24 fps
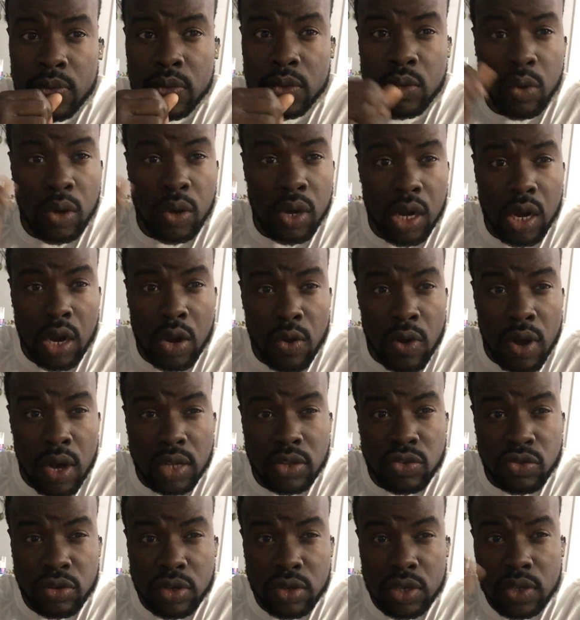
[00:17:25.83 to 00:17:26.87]
Go
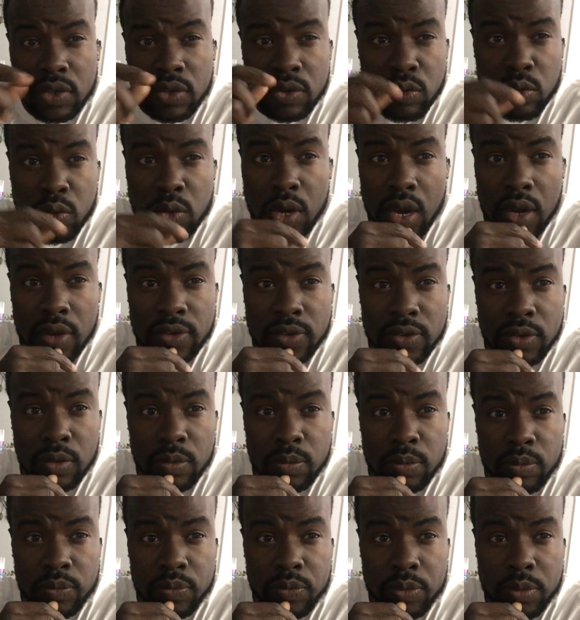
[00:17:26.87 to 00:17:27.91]
on trade school or
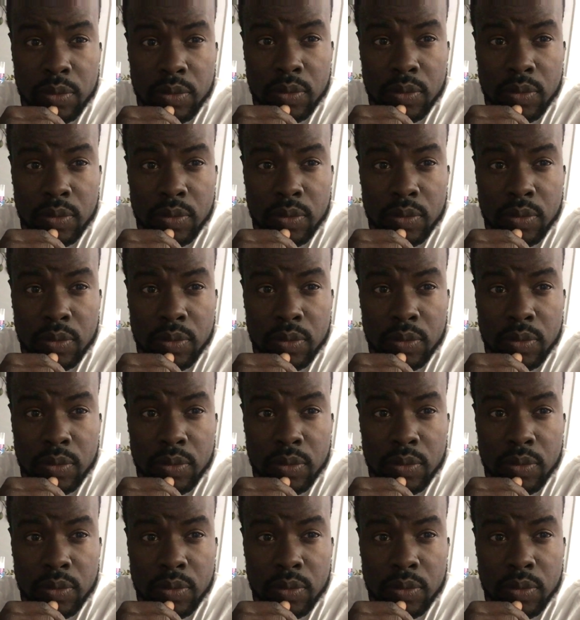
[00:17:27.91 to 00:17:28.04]
something.